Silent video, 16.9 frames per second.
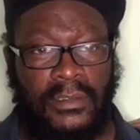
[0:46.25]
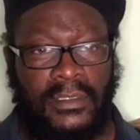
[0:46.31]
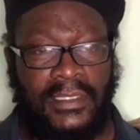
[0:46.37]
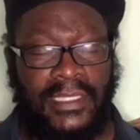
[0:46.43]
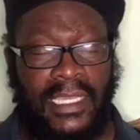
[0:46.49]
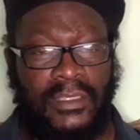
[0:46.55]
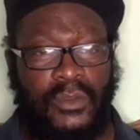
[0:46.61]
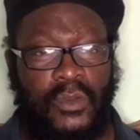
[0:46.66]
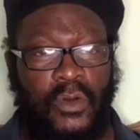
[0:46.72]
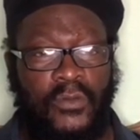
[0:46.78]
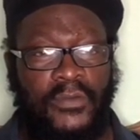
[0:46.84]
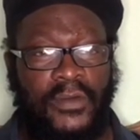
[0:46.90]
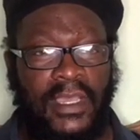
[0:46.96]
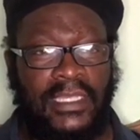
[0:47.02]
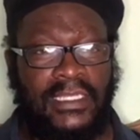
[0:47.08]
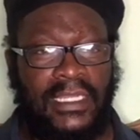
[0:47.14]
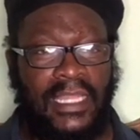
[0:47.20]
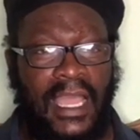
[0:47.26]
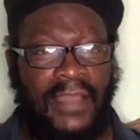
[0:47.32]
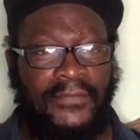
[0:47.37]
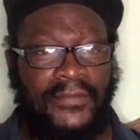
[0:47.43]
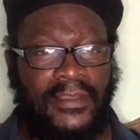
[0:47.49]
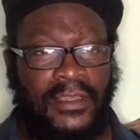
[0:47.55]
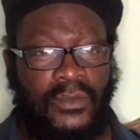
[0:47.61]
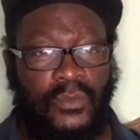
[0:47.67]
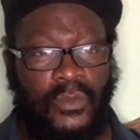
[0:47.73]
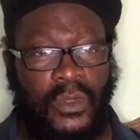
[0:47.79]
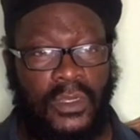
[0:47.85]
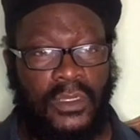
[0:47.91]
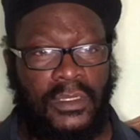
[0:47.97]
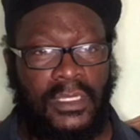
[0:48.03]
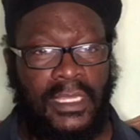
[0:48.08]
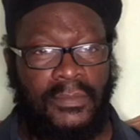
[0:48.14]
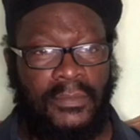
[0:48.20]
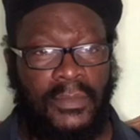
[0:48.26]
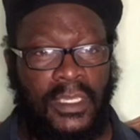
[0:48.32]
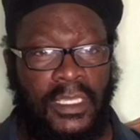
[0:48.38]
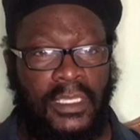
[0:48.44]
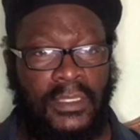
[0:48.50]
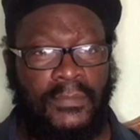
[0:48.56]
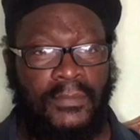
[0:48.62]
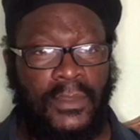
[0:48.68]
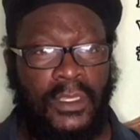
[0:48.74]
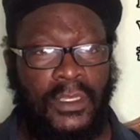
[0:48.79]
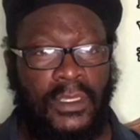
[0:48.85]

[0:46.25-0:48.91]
Sancofah is an African word that means